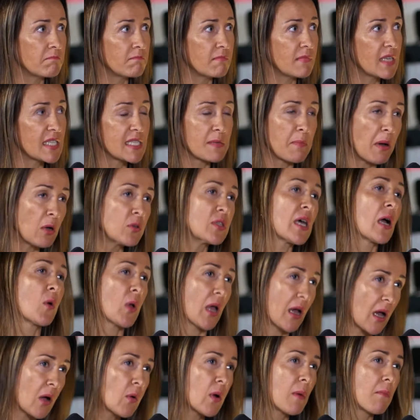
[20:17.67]
it's about
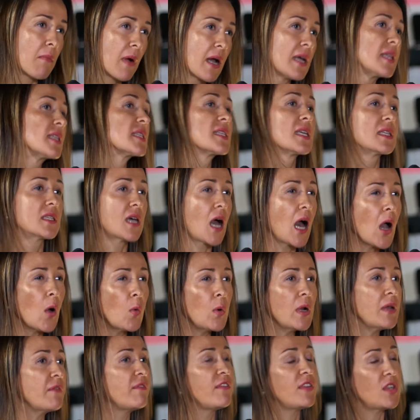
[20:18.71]
our mindset, how
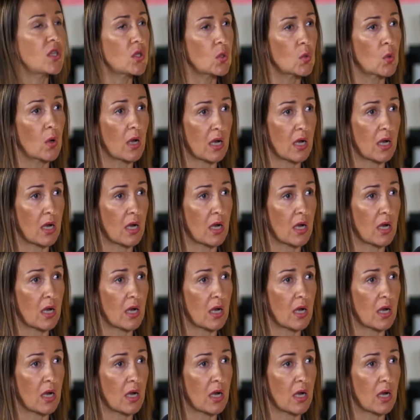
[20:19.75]
we view